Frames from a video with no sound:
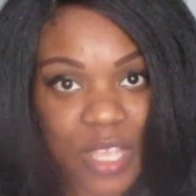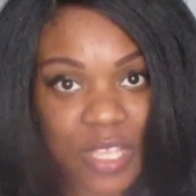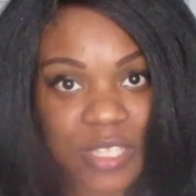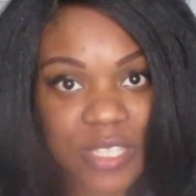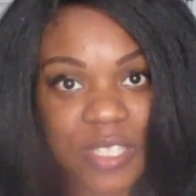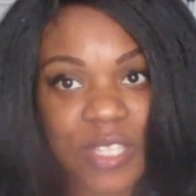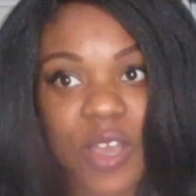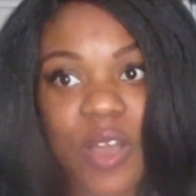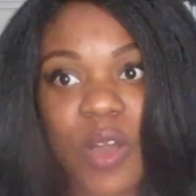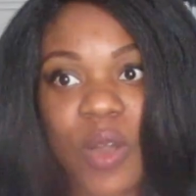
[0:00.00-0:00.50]

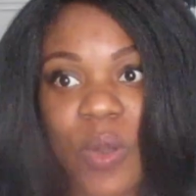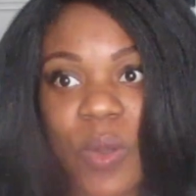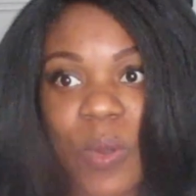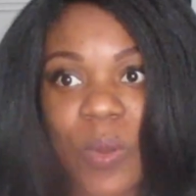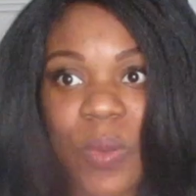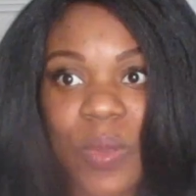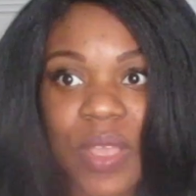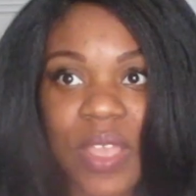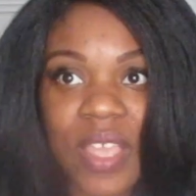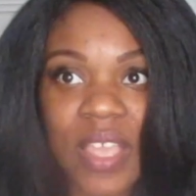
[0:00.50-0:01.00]

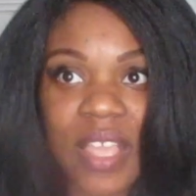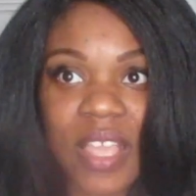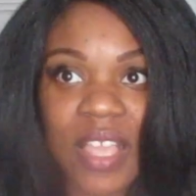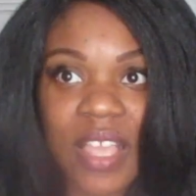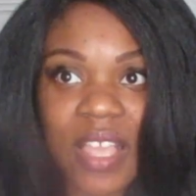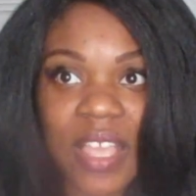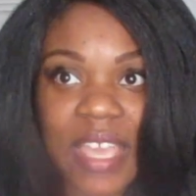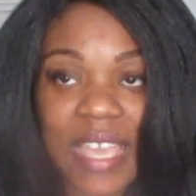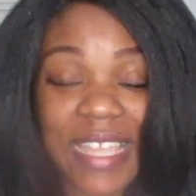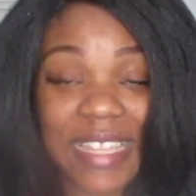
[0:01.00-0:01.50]
So
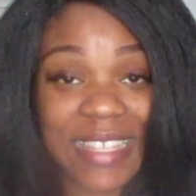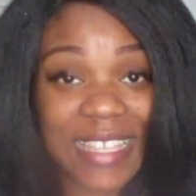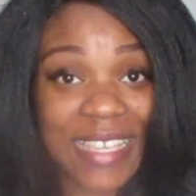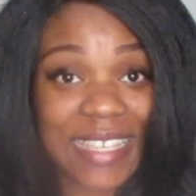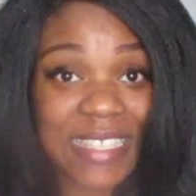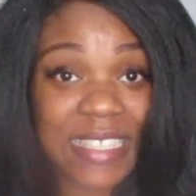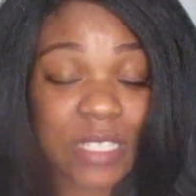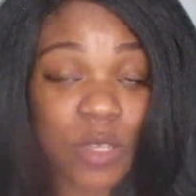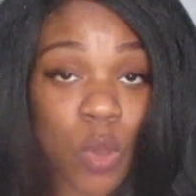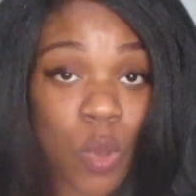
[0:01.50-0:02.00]
in
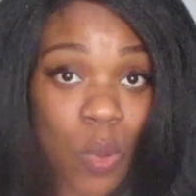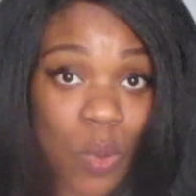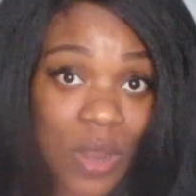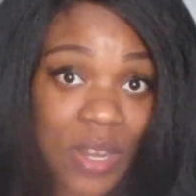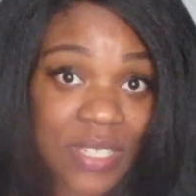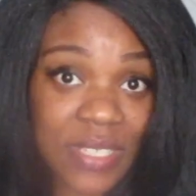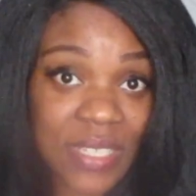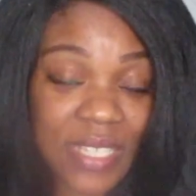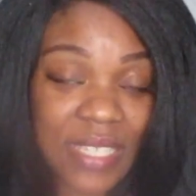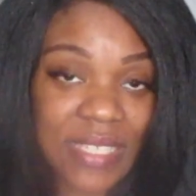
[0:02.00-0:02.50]
these
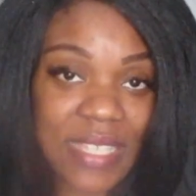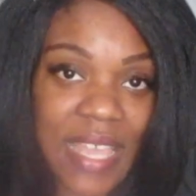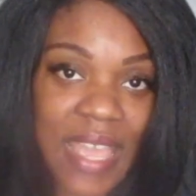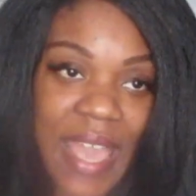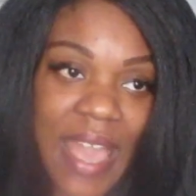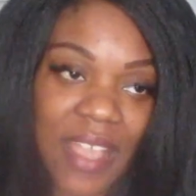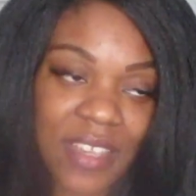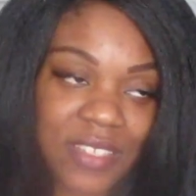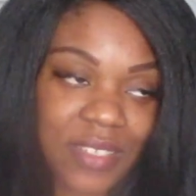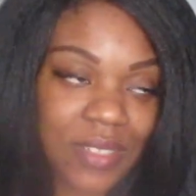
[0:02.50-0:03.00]
courses, they
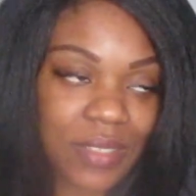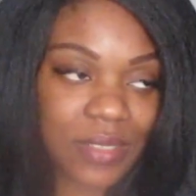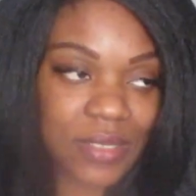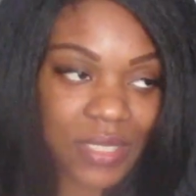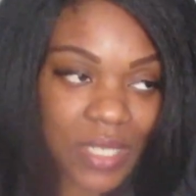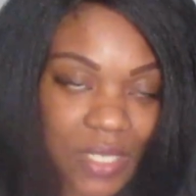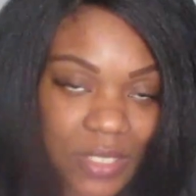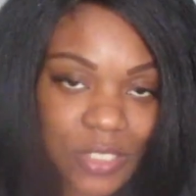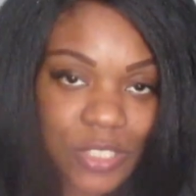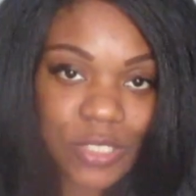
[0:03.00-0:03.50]
actually
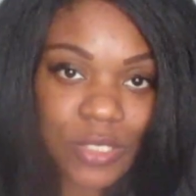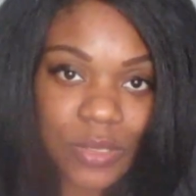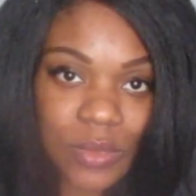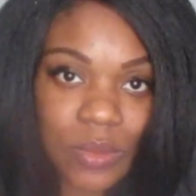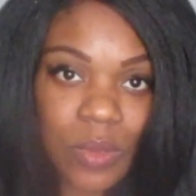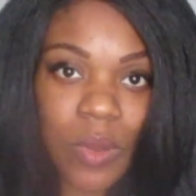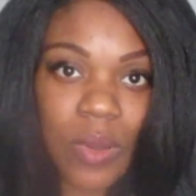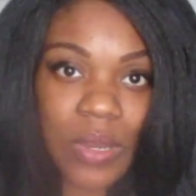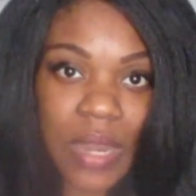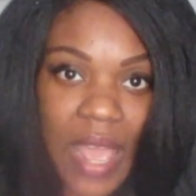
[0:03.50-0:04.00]
teach
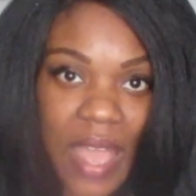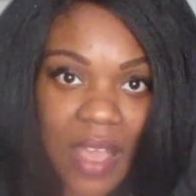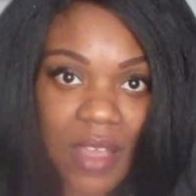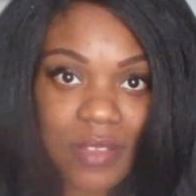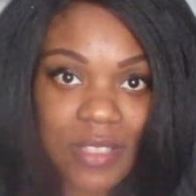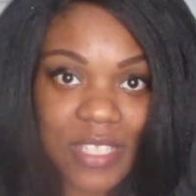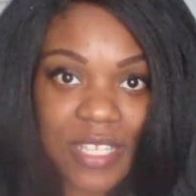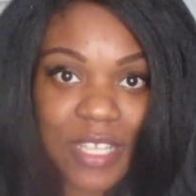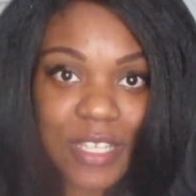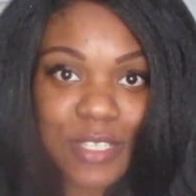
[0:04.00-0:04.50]
you on how
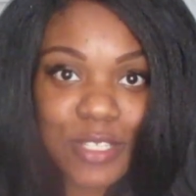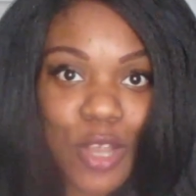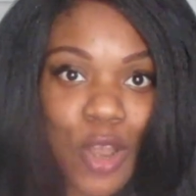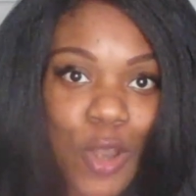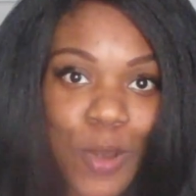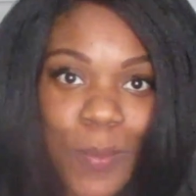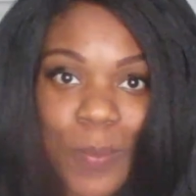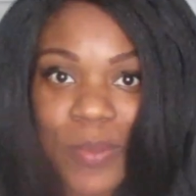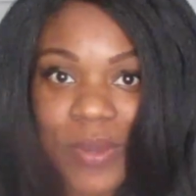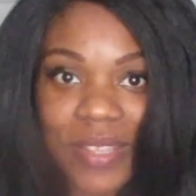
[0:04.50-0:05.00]
to
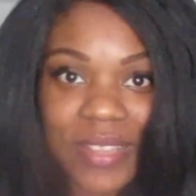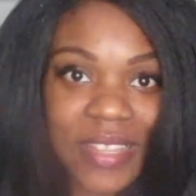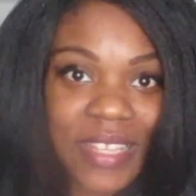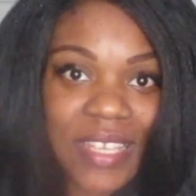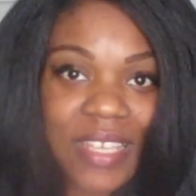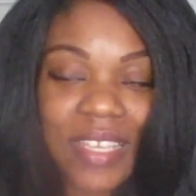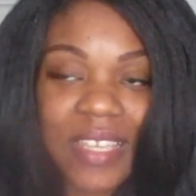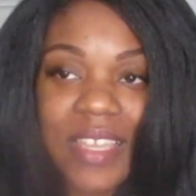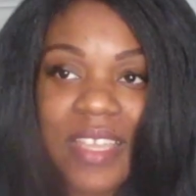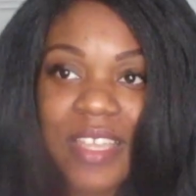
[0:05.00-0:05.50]
interpret
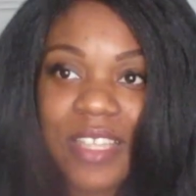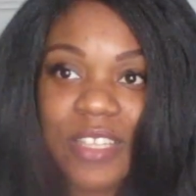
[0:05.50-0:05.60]
the